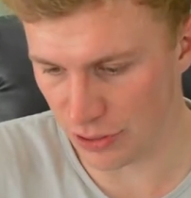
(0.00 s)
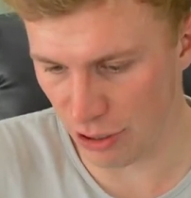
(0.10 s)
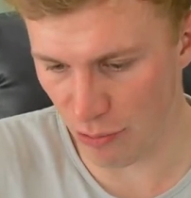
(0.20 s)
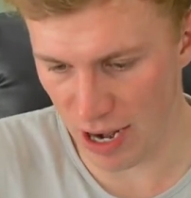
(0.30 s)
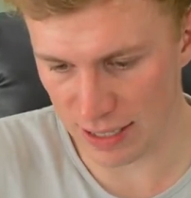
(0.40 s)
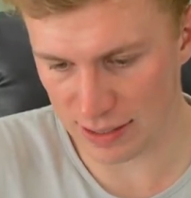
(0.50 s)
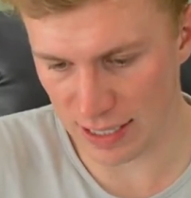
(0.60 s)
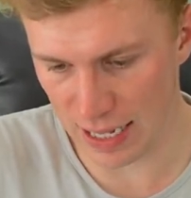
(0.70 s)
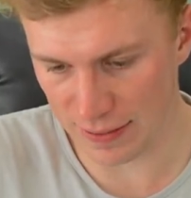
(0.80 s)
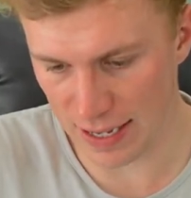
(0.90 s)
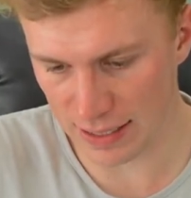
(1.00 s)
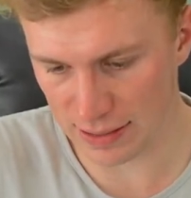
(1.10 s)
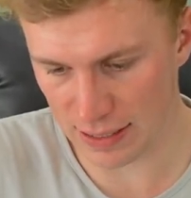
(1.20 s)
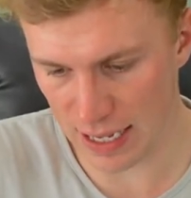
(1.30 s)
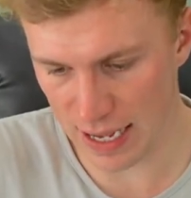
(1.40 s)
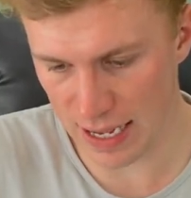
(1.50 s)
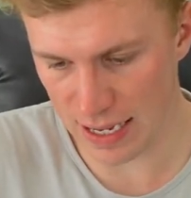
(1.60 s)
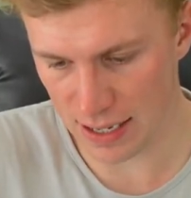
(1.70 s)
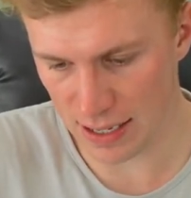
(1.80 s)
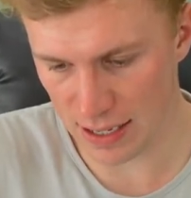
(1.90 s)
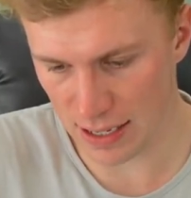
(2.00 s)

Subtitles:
Direct and they say,